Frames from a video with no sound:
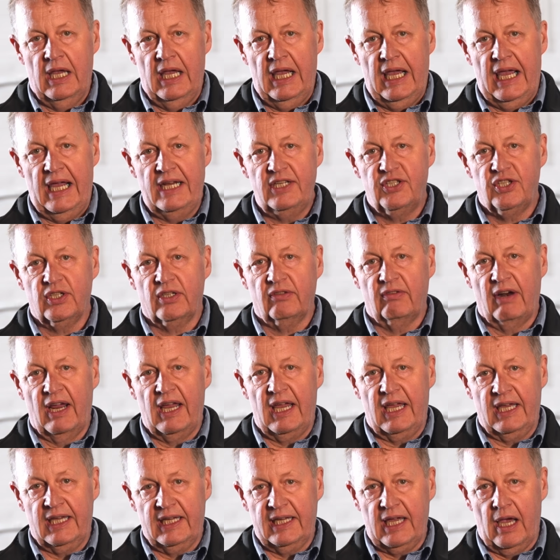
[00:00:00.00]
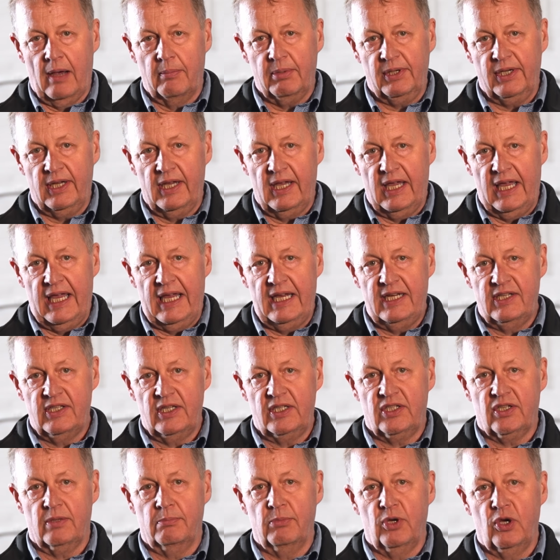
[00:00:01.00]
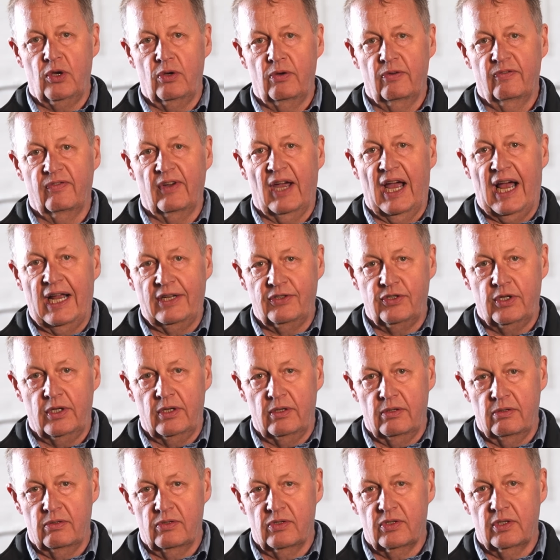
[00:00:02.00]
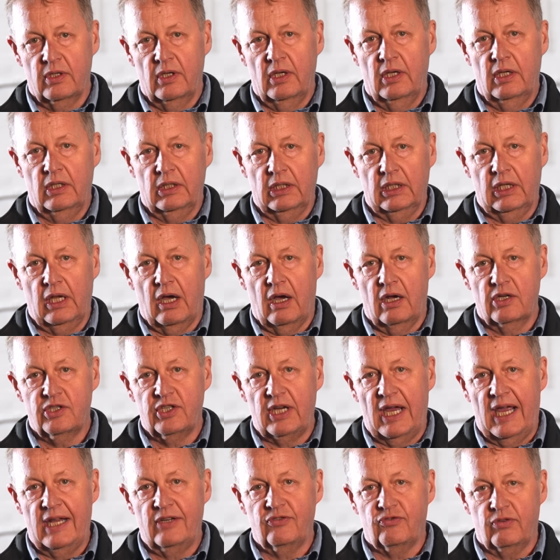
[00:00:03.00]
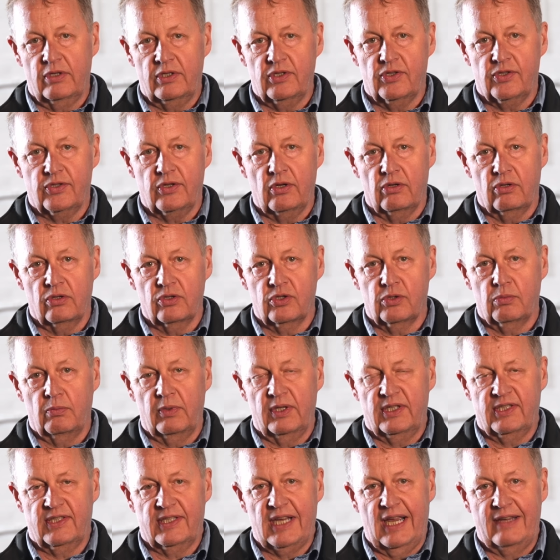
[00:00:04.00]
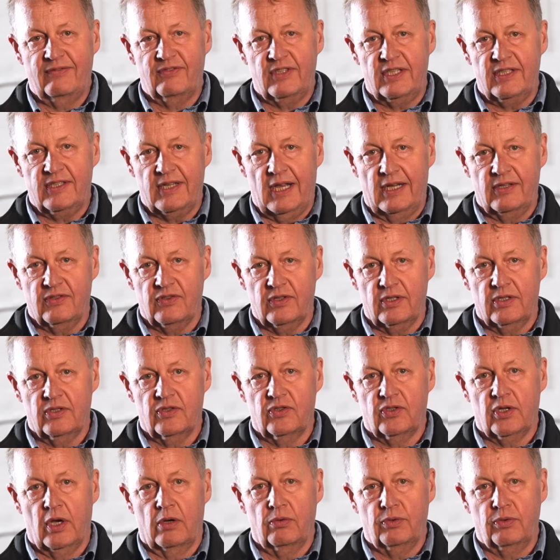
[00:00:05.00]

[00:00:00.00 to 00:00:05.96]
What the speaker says: integrated cabinet easy to move and use, large entrance doors with safety sensors so